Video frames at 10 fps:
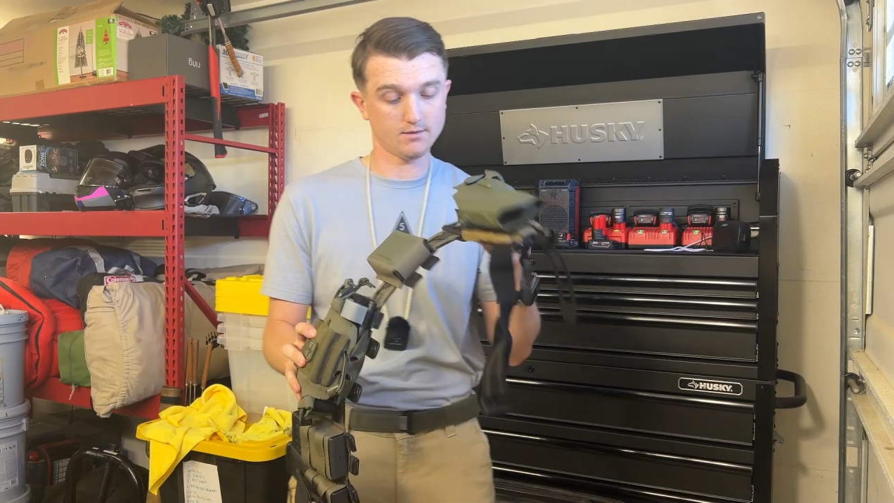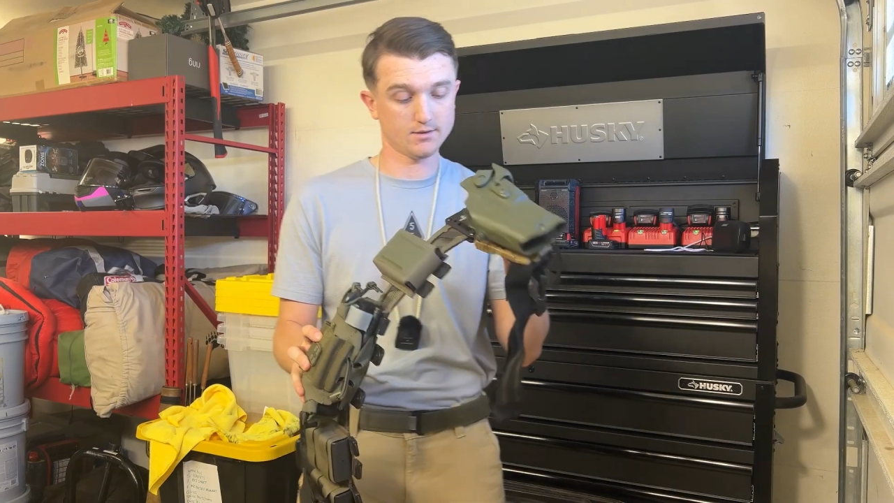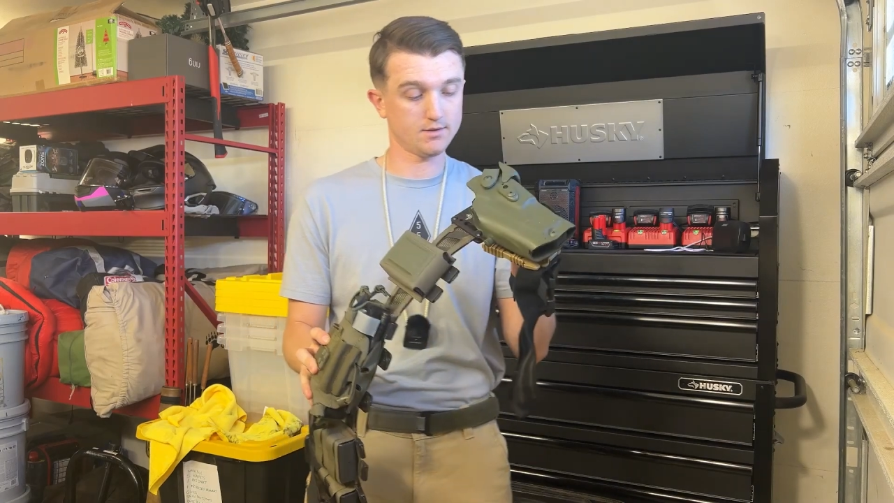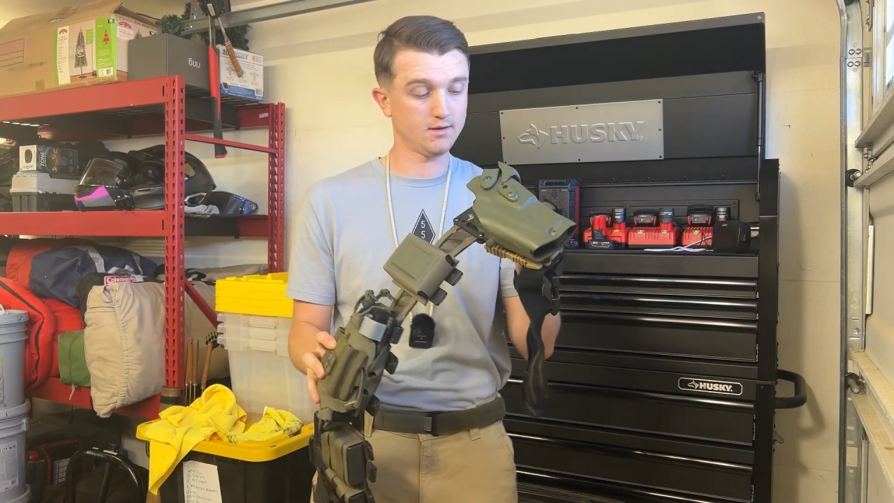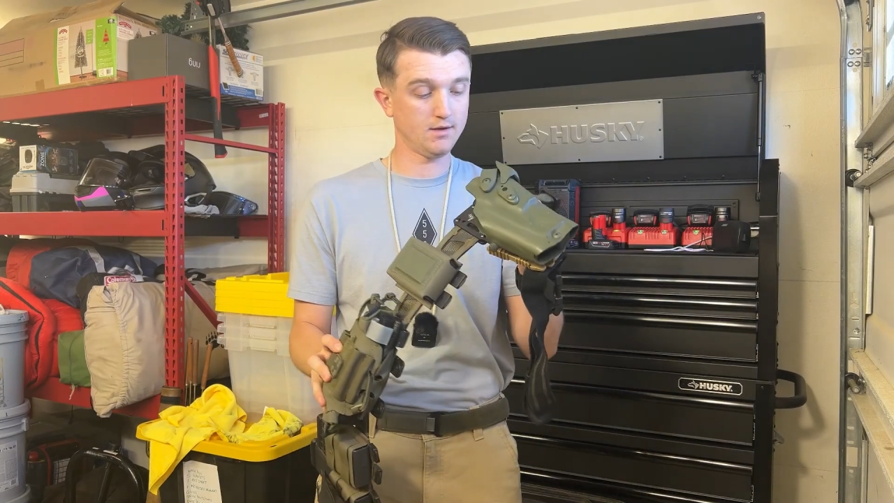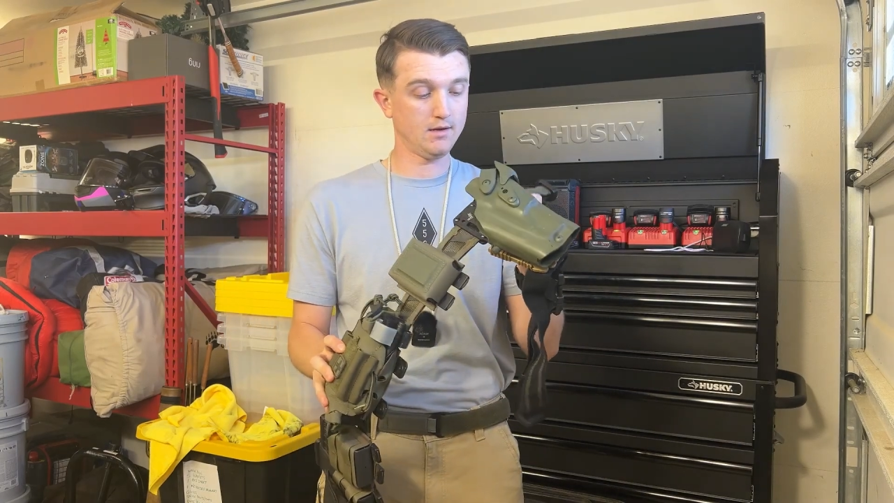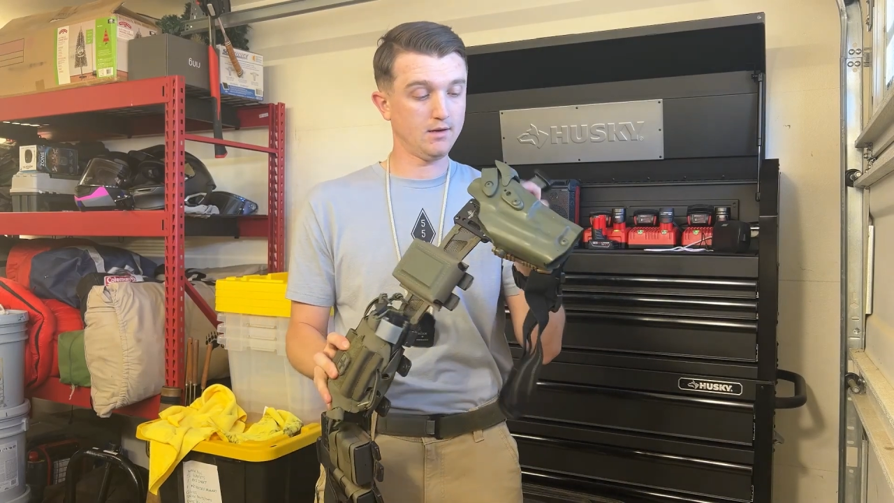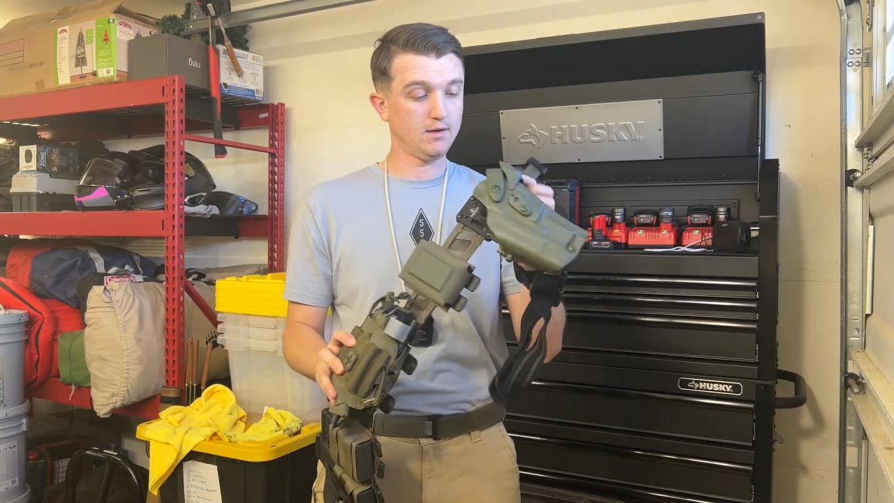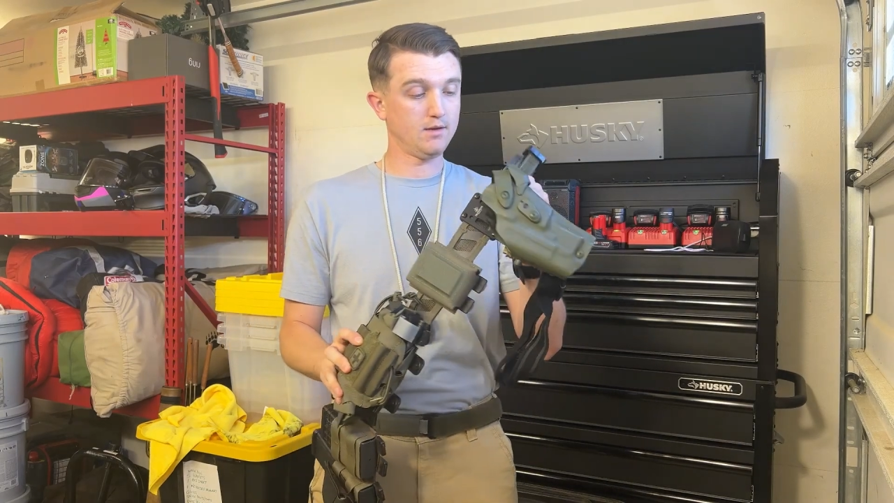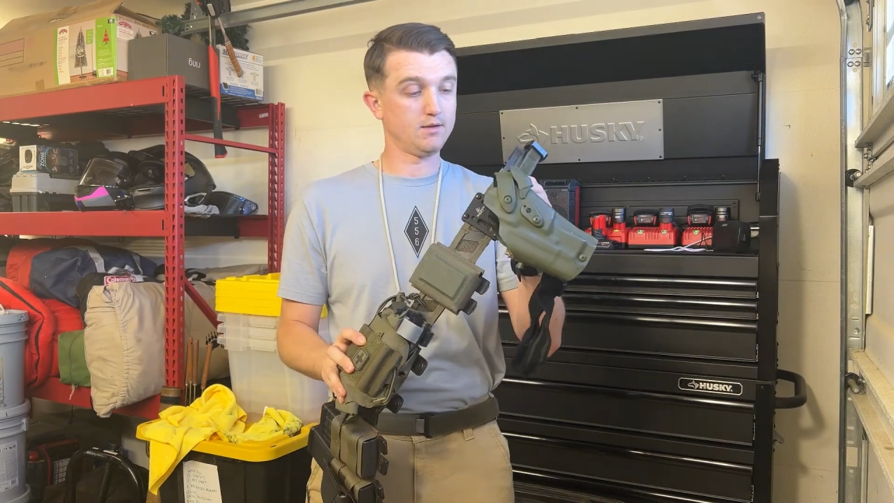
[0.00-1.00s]
There's
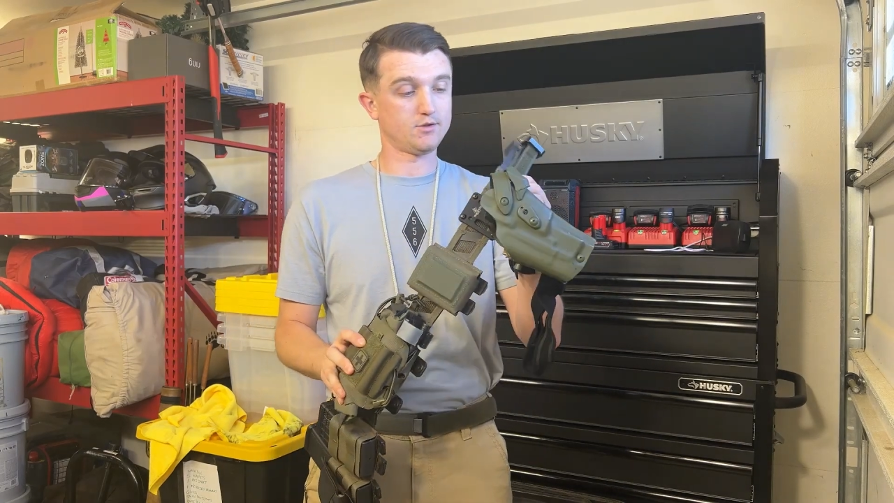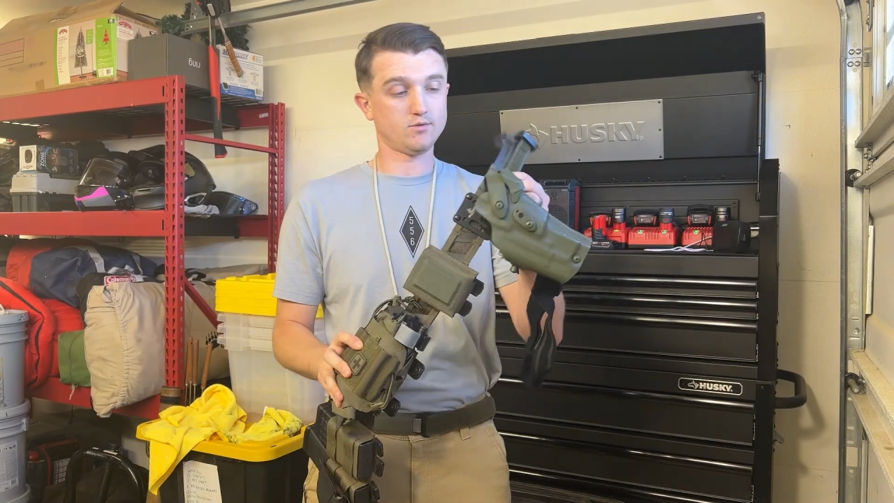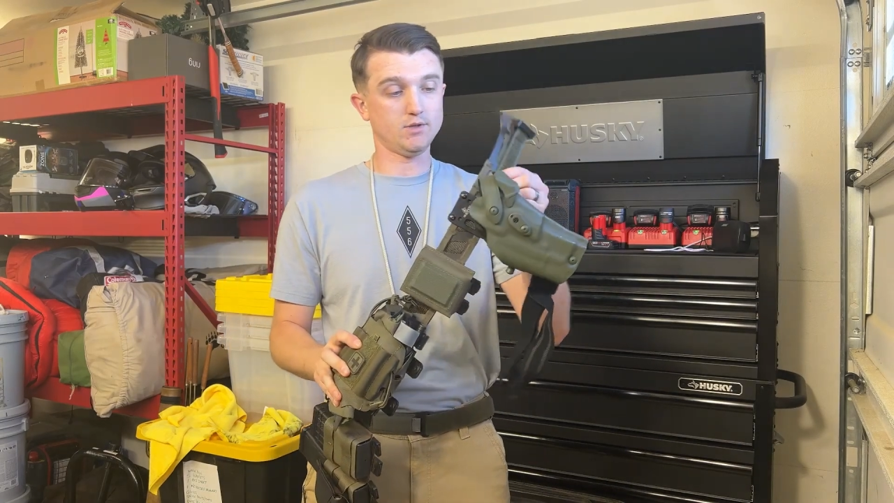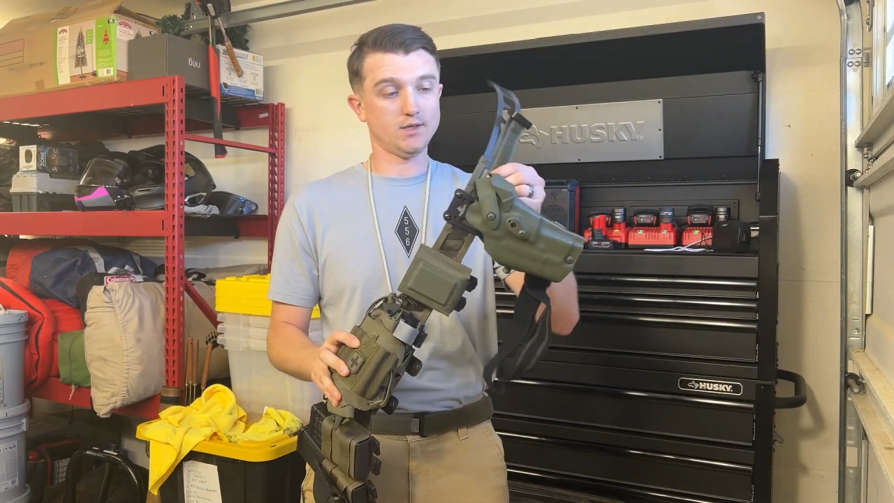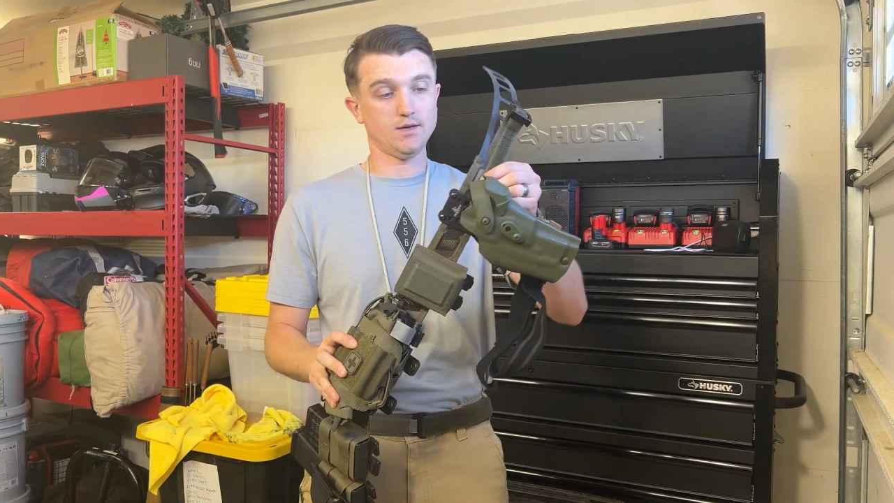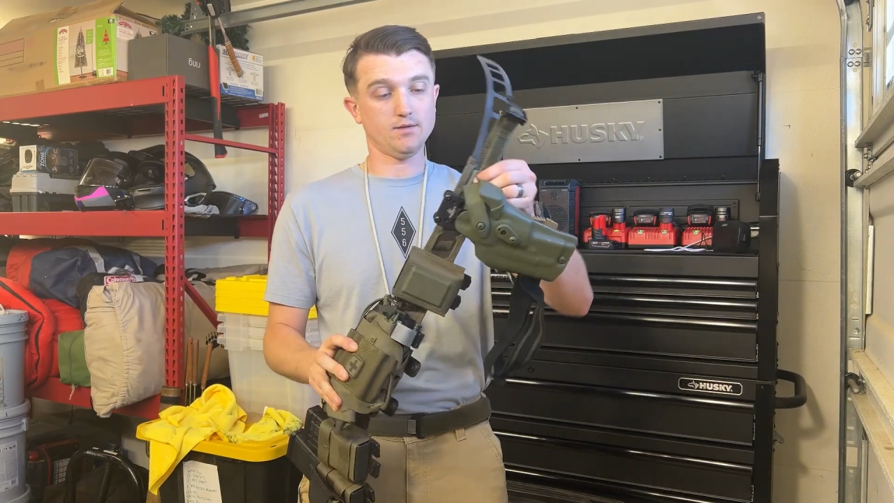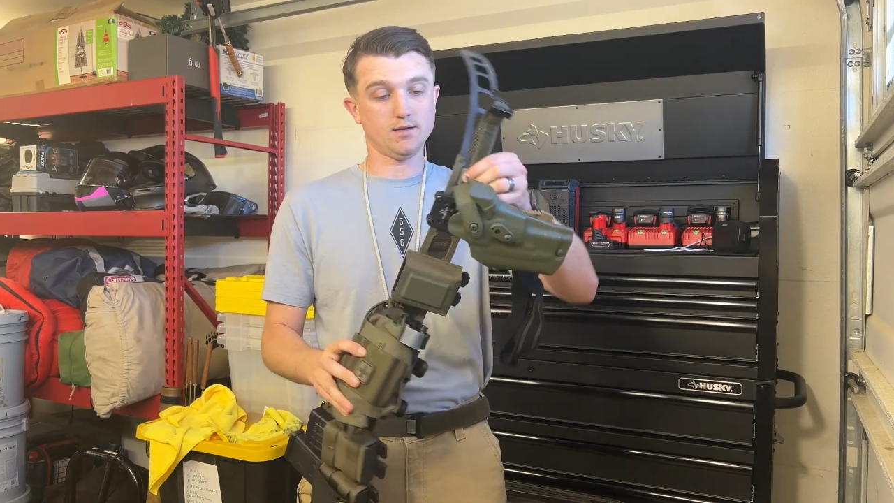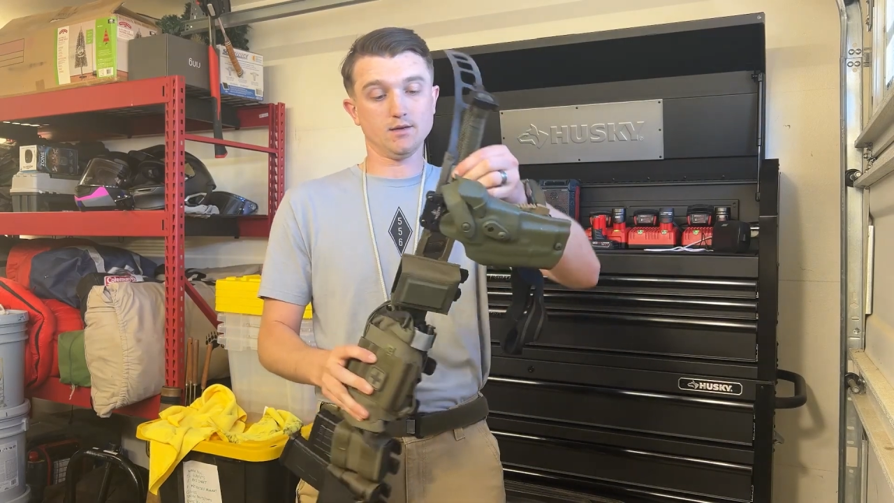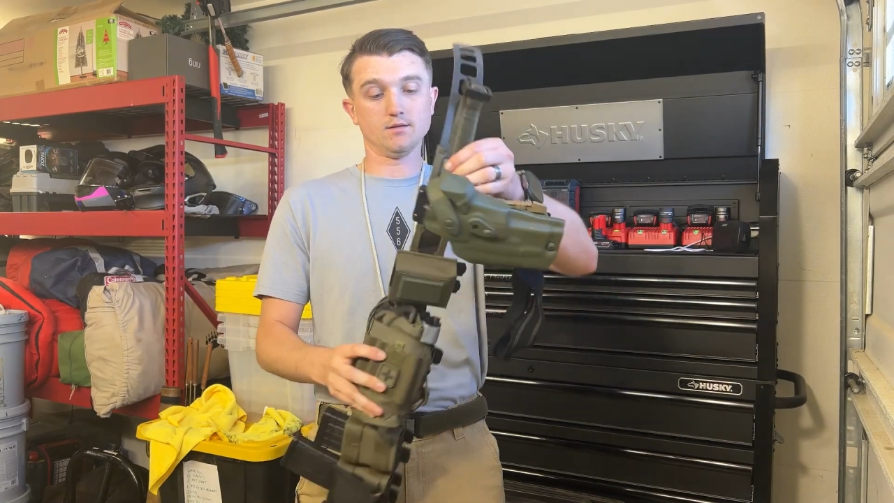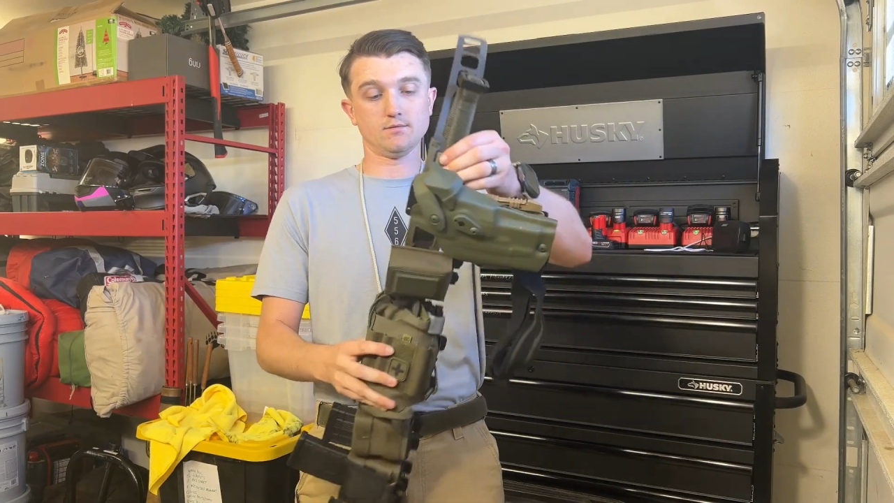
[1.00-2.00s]
really
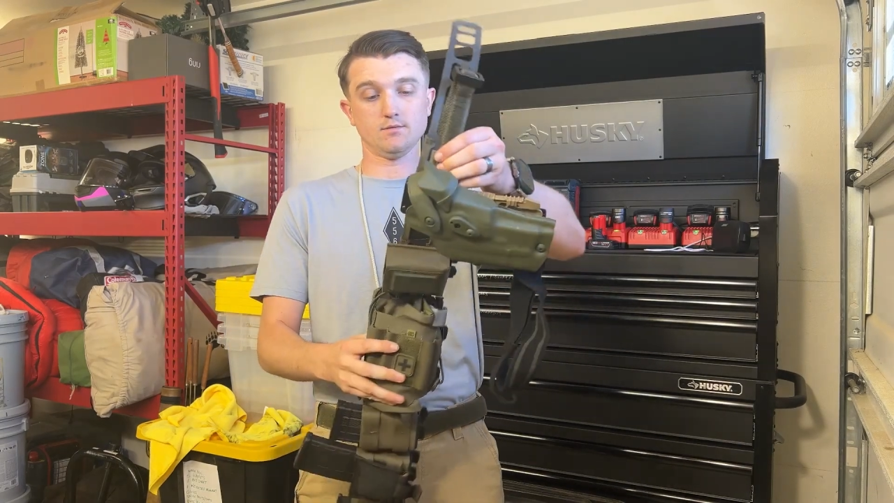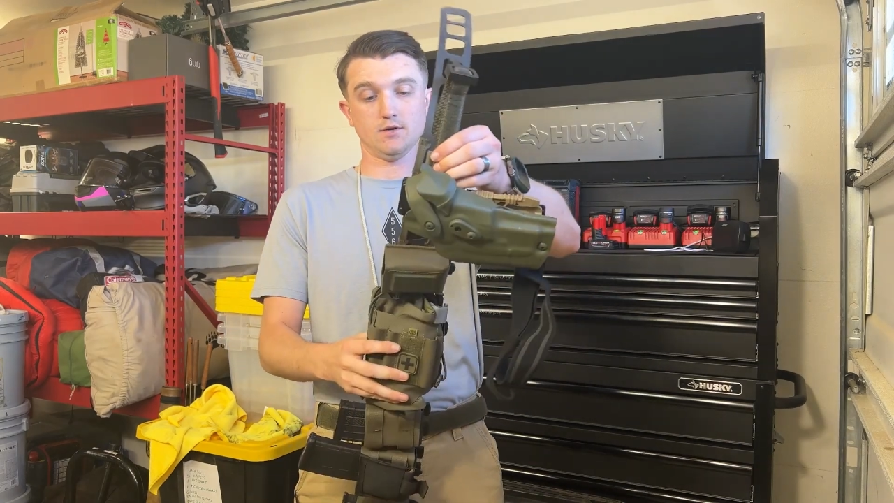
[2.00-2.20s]
nothing